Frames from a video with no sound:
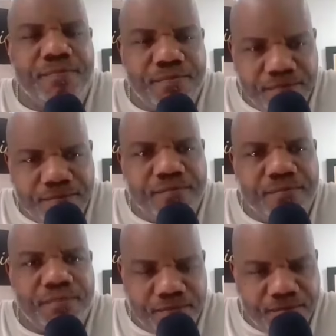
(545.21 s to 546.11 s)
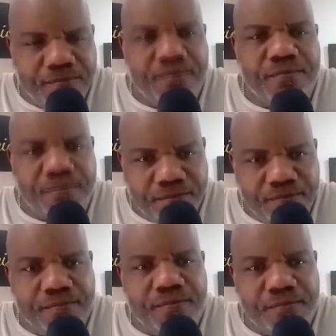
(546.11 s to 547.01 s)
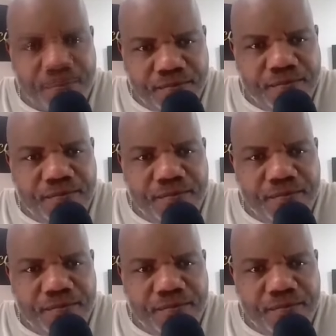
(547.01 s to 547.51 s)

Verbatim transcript: So if I understand my left and right